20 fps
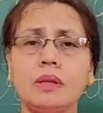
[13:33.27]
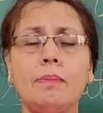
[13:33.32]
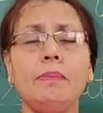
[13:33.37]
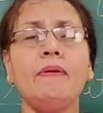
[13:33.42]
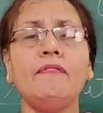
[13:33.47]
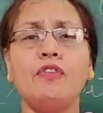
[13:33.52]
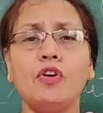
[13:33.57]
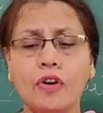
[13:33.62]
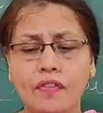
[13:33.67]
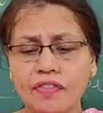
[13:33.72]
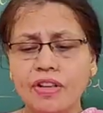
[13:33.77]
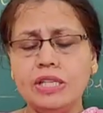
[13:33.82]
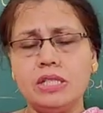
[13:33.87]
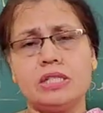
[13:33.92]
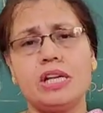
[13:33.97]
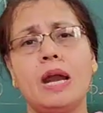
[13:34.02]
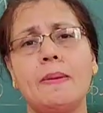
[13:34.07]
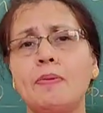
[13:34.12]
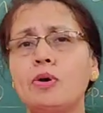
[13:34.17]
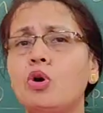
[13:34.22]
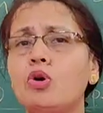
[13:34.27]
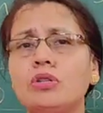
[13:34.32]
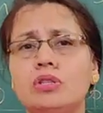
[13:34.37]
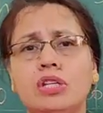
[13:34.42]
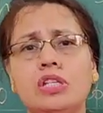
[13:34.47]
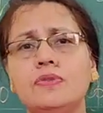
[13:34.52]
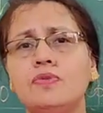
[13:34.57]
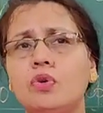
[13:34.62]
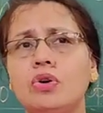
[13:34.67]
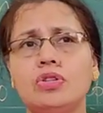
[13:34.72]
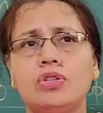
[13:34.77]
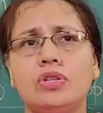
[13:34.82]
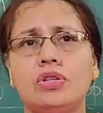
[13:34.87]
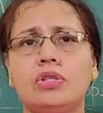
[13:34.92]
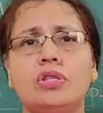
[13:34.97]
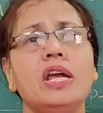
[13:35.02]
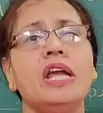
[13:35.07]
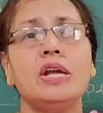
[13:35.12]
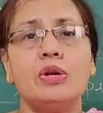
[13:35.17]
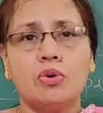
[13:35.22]
before we start, because this was
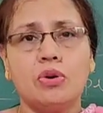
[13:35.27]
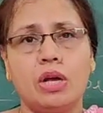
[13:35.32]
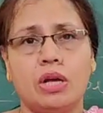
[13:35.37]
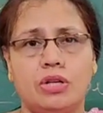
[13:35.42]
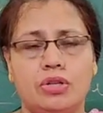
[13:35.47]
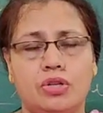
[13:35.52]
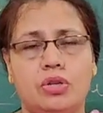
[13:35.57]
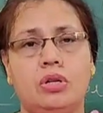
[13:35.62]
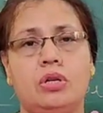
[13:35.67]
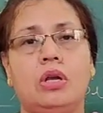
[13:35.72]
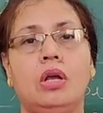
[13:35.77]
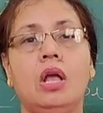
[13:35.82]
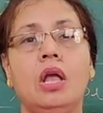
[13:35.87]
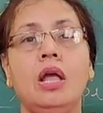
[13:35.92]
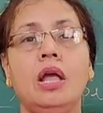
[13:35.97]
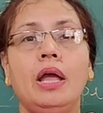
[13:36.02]
just the introduction